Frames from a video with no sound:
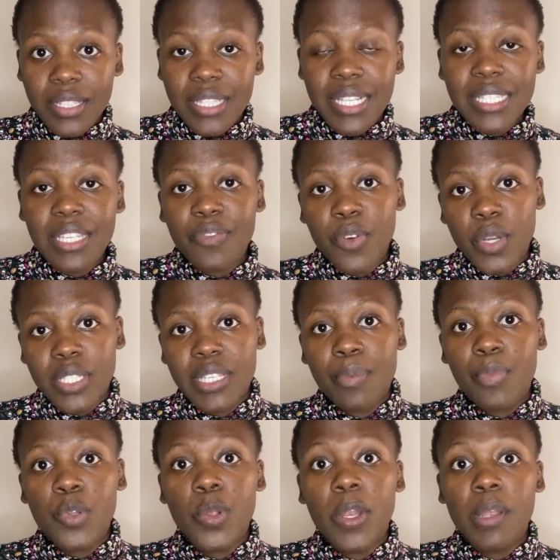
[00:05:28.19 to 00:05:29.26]
let's say for example
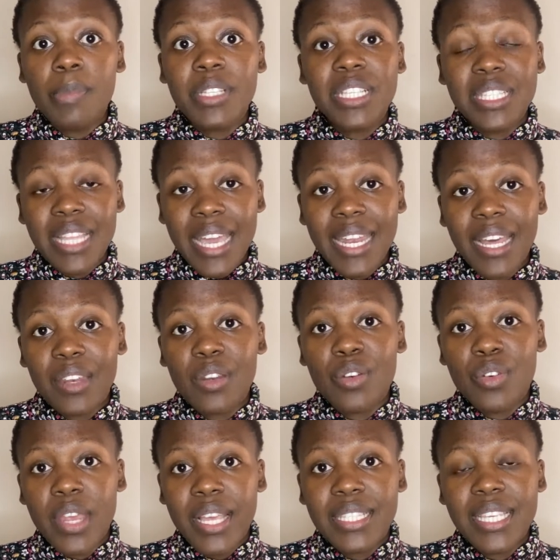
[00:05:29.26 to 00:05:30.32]
your limit is 900
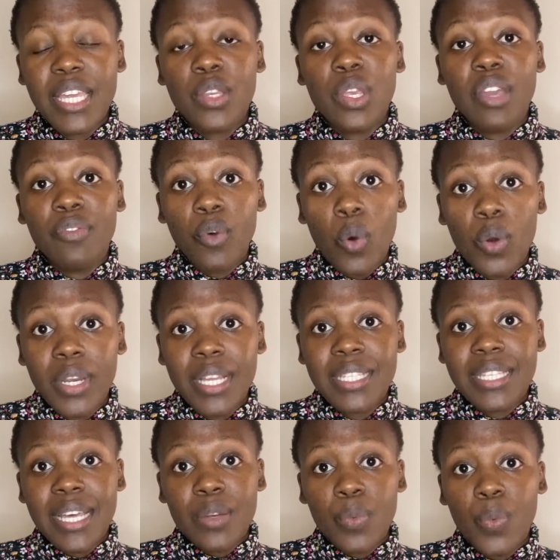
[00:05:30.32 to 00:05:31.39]
rands and you have orders
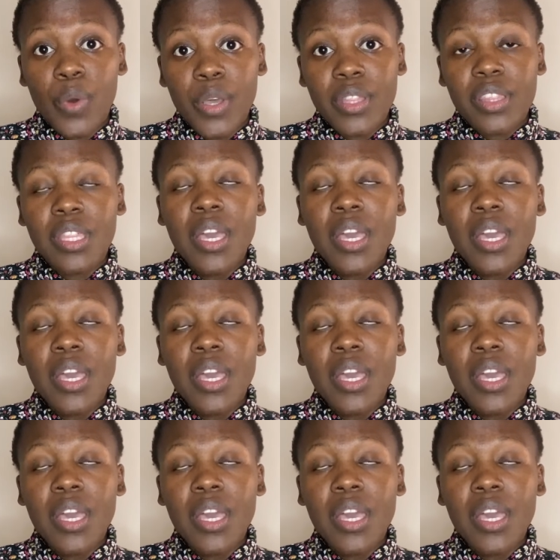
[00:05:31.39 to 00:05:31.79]
that worth